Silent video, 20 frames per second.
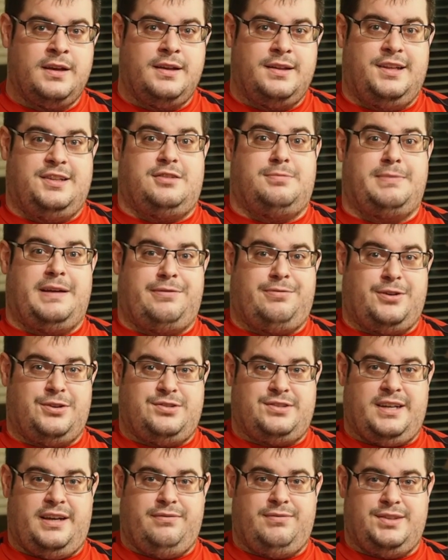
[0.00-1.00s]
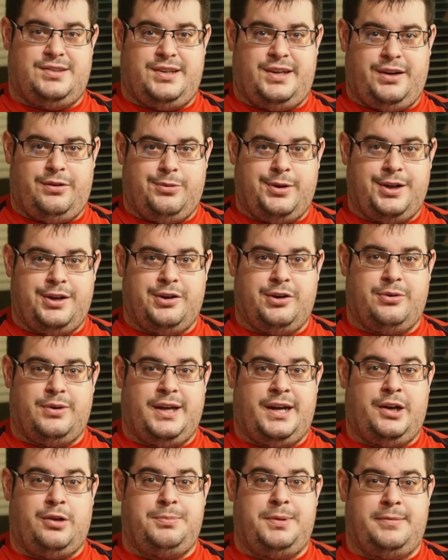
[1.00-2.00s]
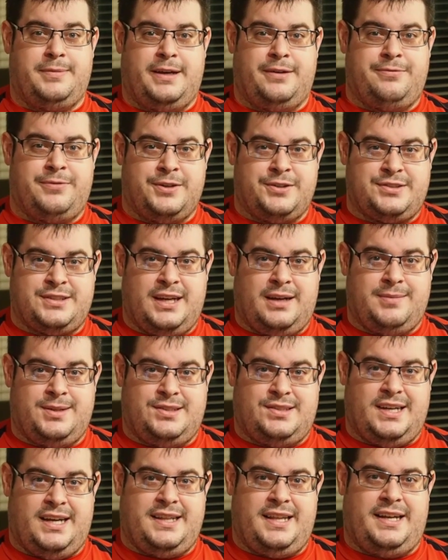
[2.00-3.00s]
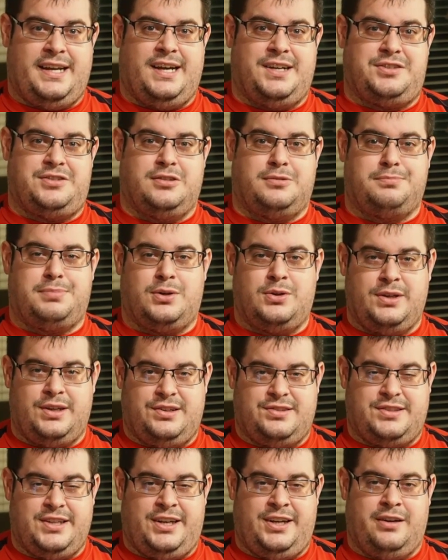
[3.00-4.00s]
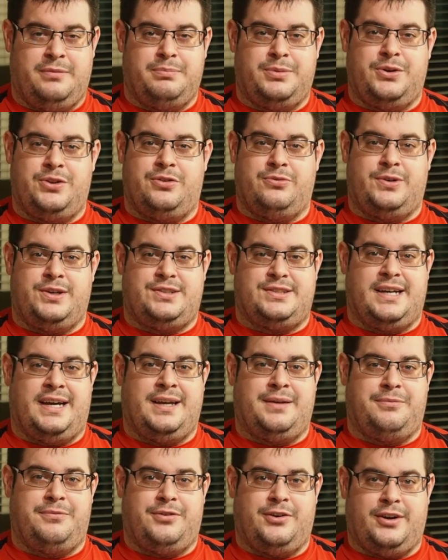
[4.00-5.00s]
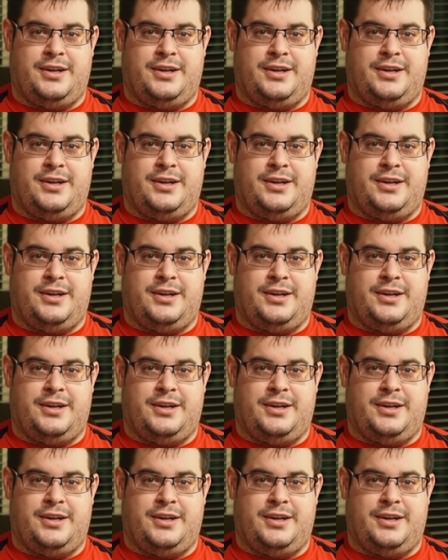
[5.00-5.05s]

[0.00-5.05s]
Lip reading: This is my first time visiting Reno, and it'll be my first time inside the National Bowling Stadium, both of which I am very